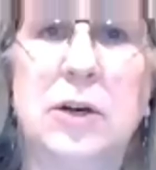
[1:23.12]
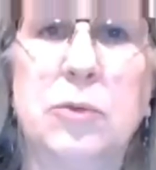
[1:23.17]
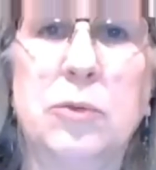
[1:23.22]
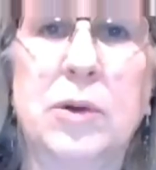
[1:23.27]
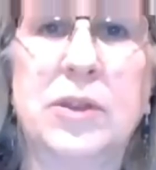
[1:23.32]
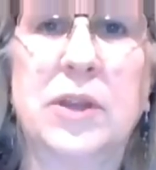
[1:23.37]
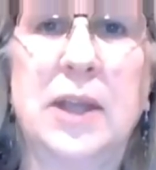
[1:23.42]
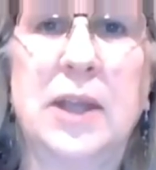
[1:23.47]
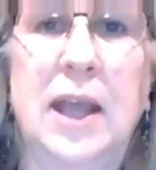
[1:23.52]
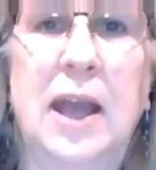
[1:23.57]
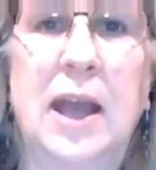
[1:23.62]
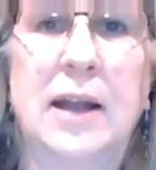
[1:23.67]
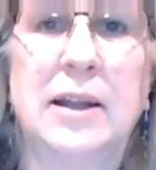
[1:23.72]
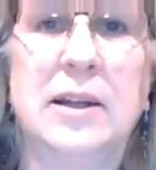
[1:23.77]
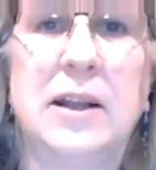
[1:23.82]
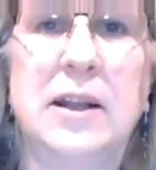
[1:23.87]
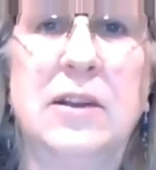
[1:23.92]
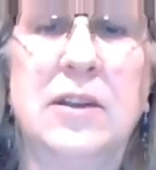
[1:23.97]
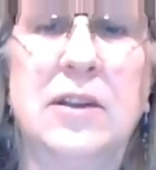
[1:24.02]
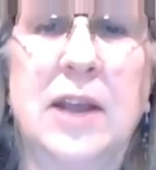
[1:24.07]
what the
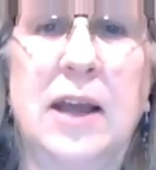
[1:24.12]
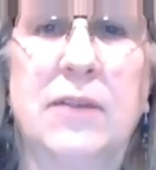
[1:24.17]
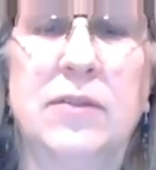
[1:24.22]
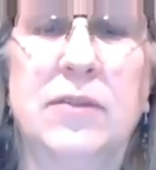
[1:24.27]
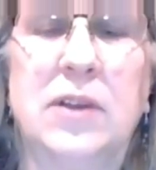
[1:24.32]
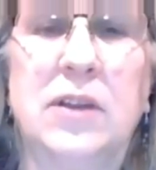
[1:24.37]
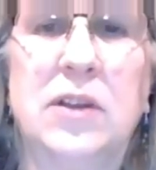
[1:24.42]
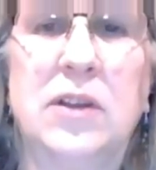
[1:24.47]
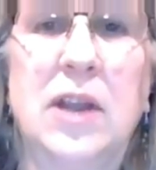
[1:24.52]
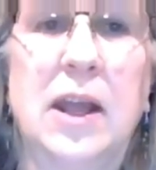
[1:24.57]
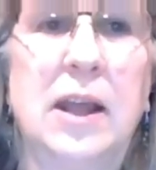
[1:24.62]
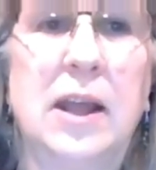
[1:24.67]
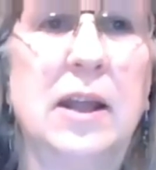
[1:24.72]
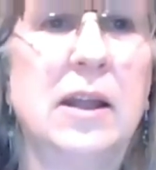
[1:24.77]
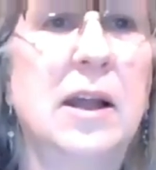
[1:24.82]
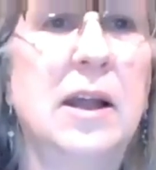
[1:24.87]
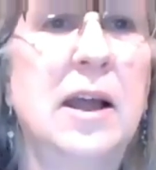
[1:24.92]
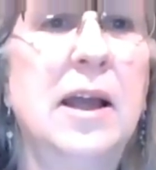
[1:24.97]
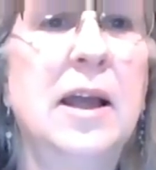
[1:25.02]
candidates have to say.